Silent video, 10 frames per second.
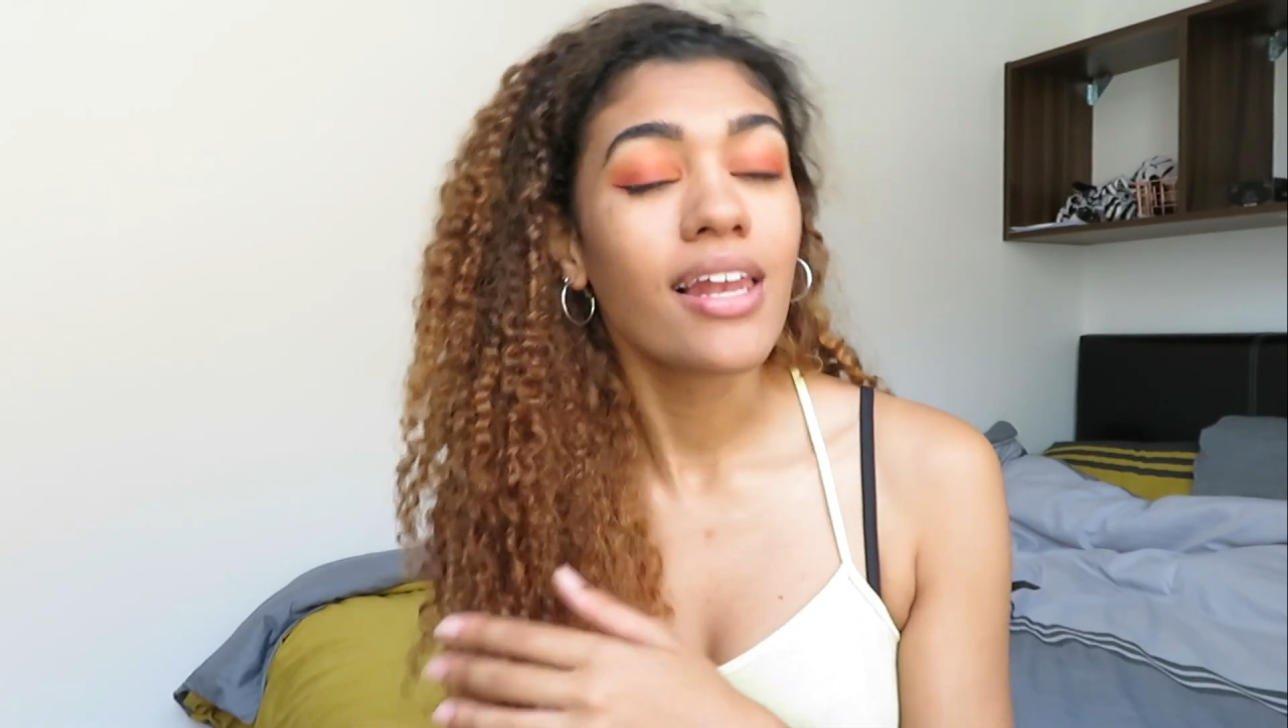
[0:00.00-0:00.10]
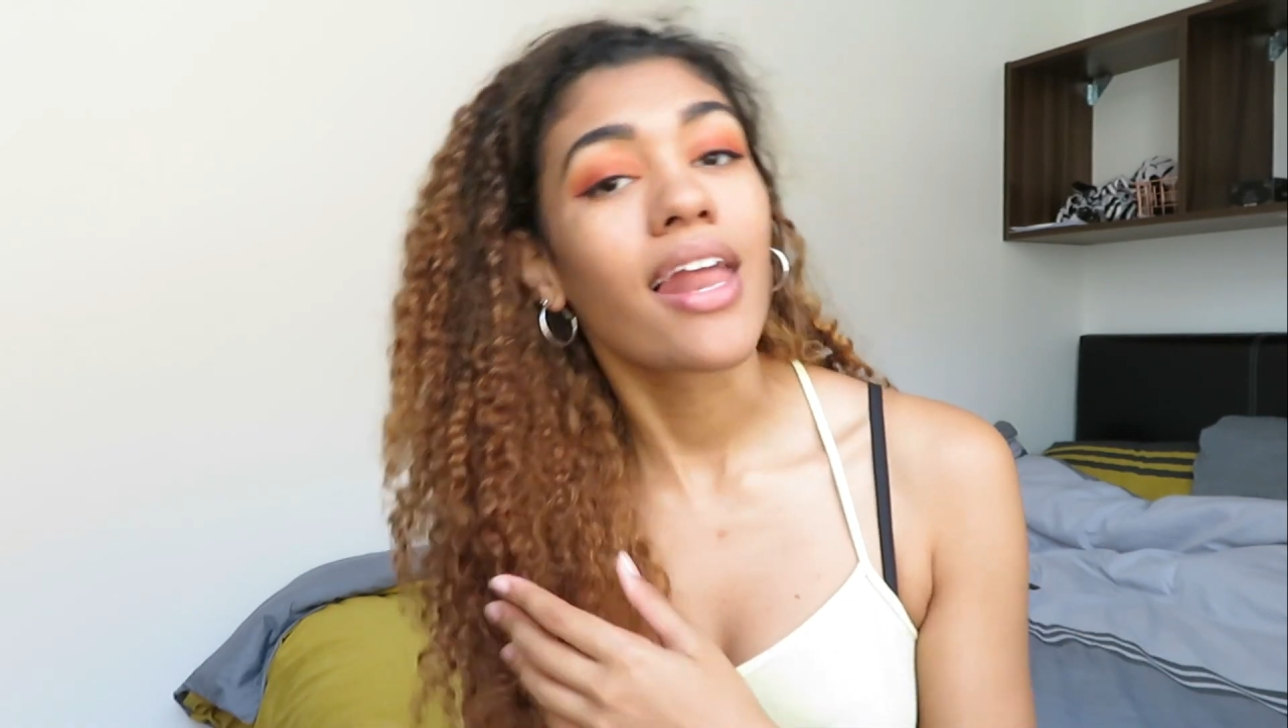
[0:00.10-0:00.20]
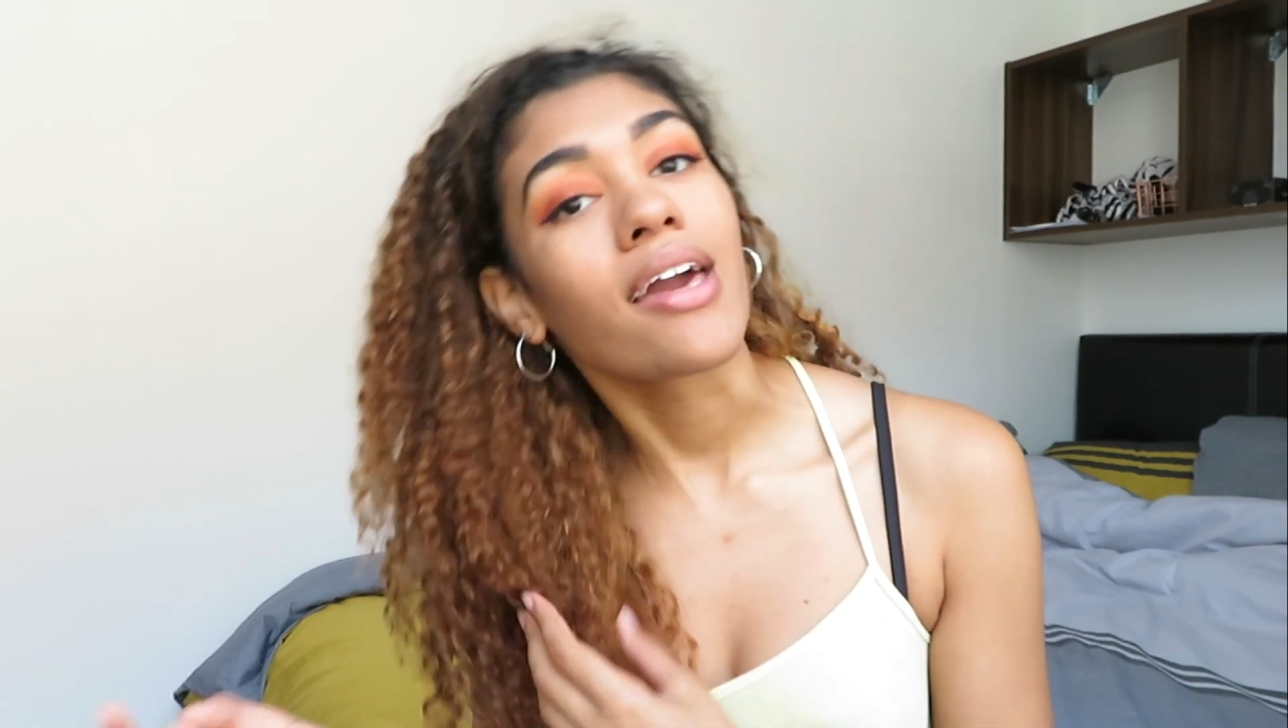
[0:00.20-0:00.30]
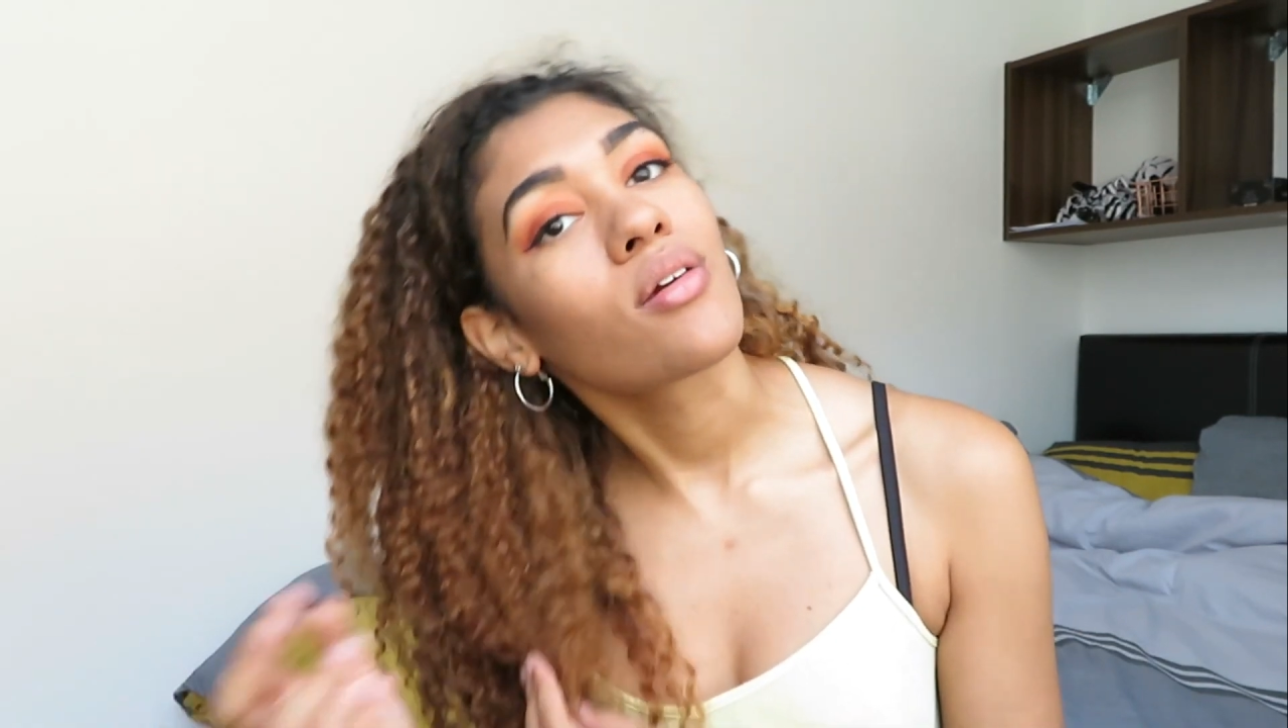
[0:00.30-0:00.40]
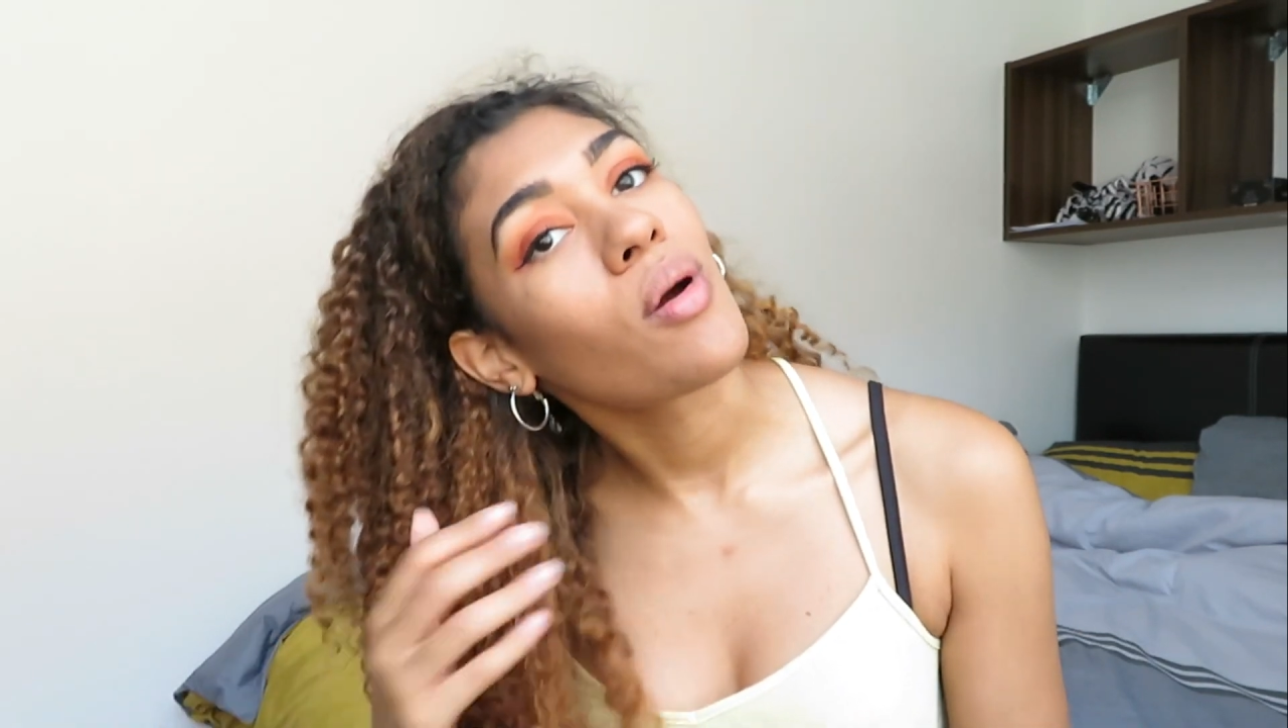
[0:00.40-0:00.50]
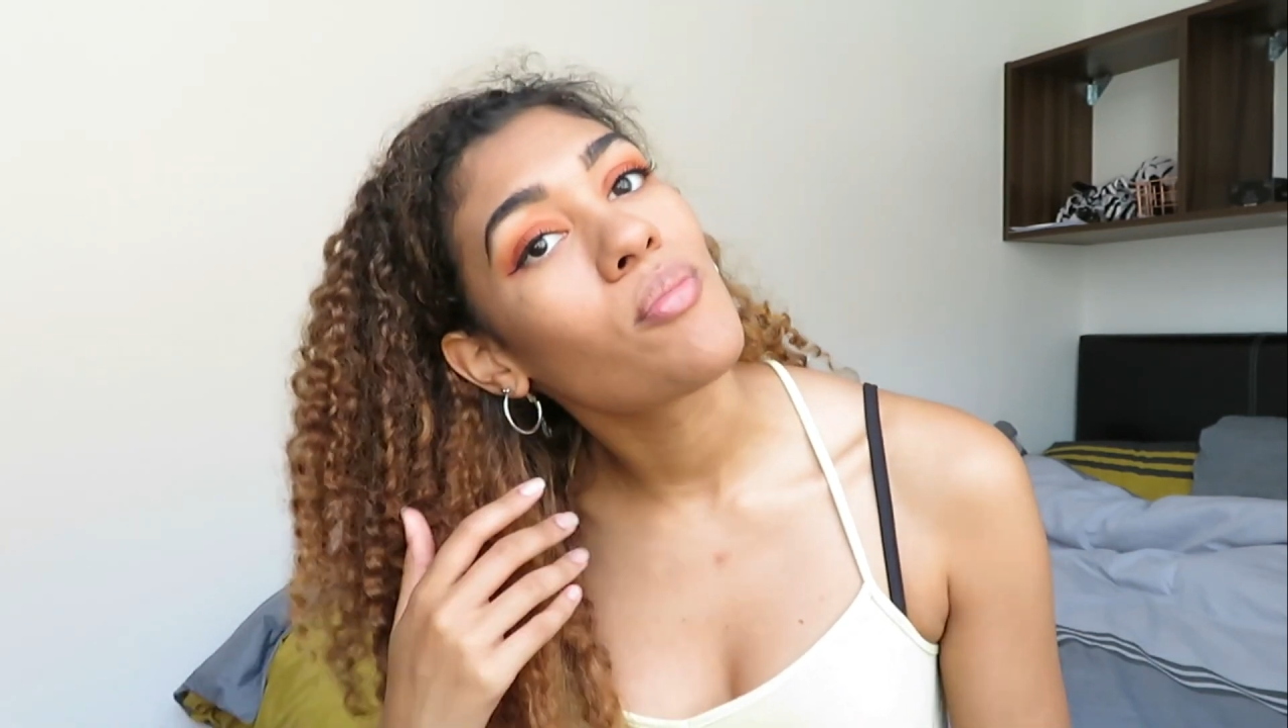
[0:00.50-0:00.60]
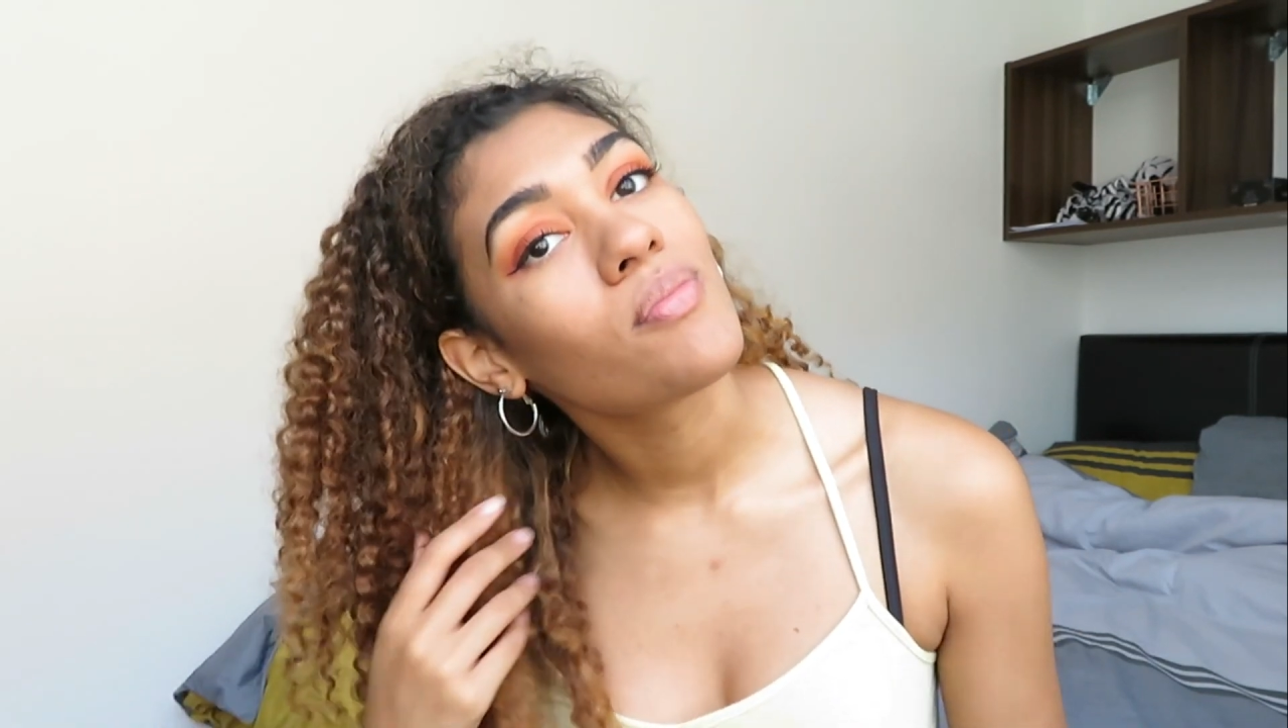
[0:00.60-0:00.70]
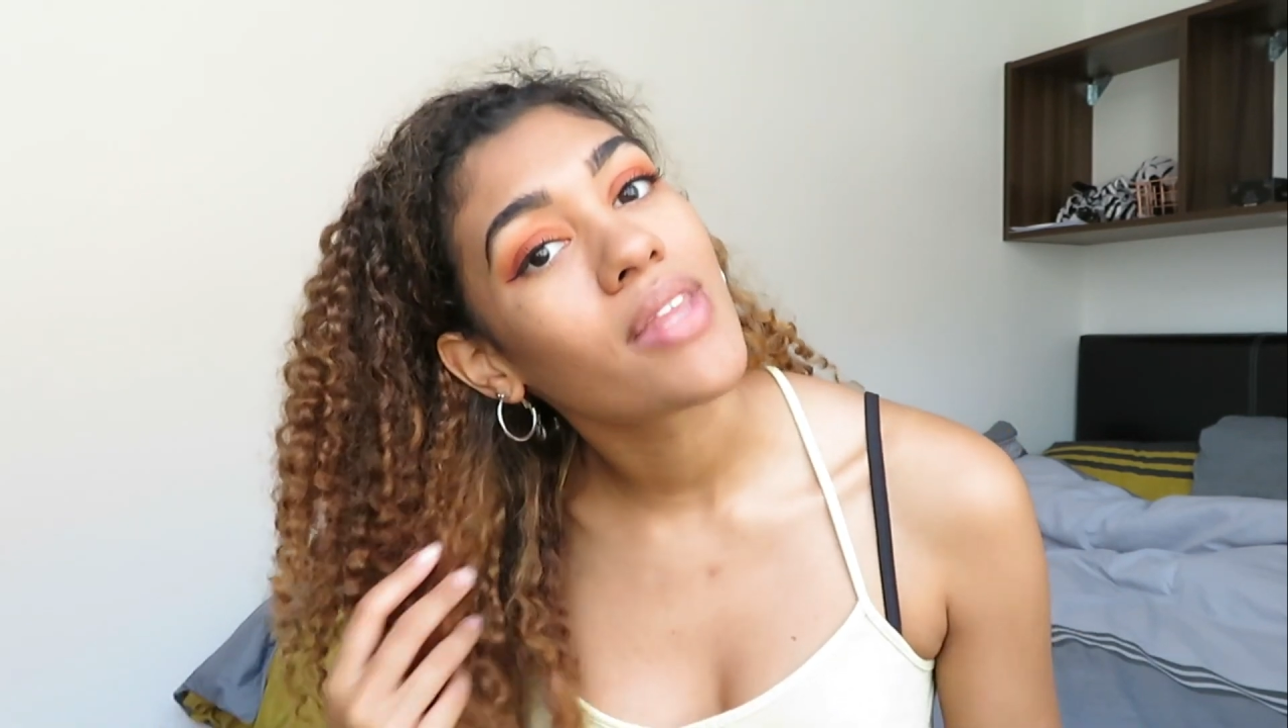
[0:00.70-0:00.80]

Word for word: like when